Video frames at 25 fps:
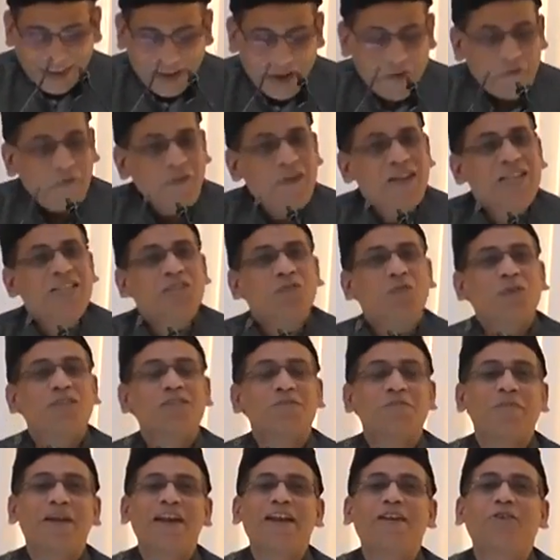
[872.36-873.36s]
Reference
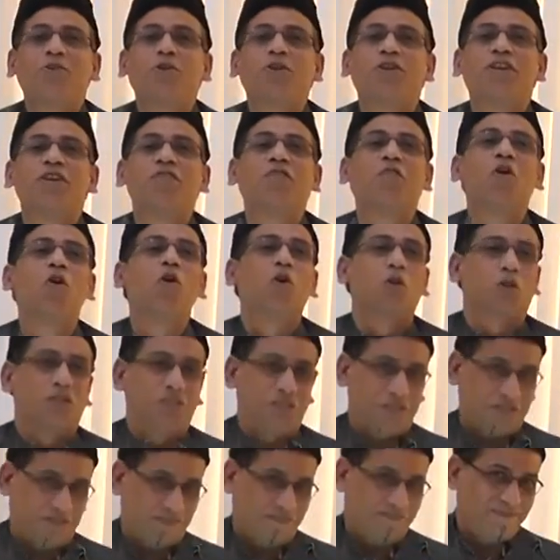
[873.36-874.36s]
was made to
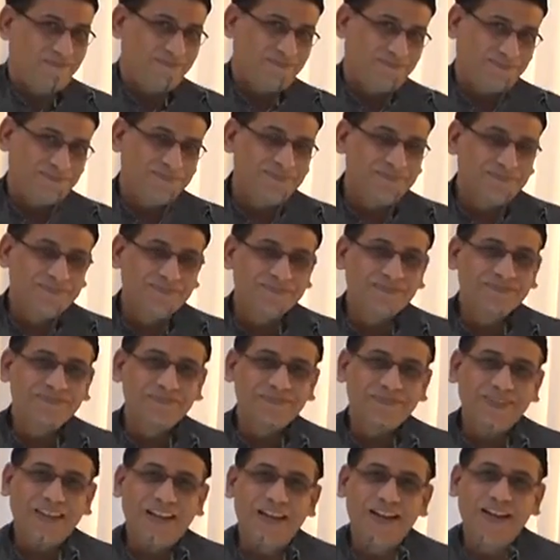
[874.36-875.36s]
divorce.
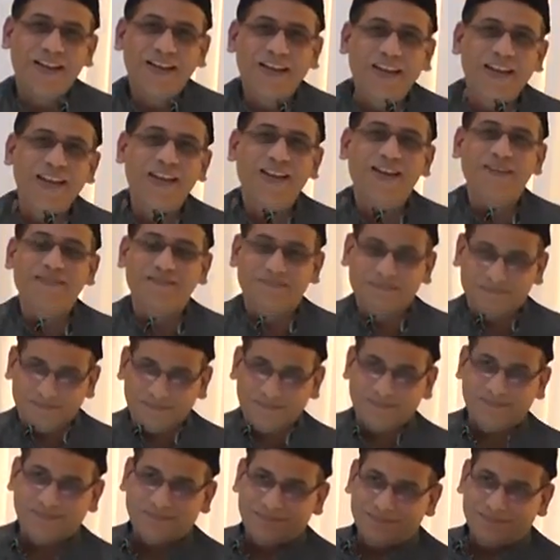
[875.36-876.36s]
And again,